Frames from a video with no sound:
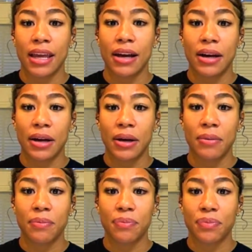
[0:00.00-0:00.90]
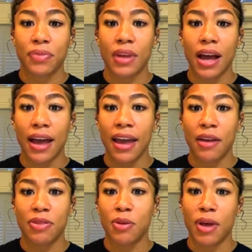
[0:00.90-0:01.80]
I
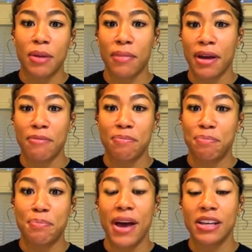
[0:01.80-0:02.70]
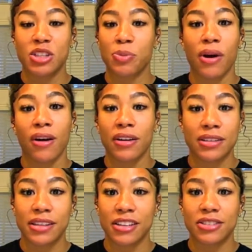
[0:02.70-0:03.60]
had my best sparring
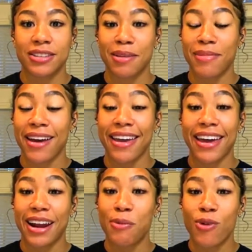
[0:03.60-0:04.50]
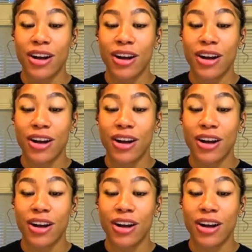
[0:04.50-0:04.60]
session. I'm like, damn,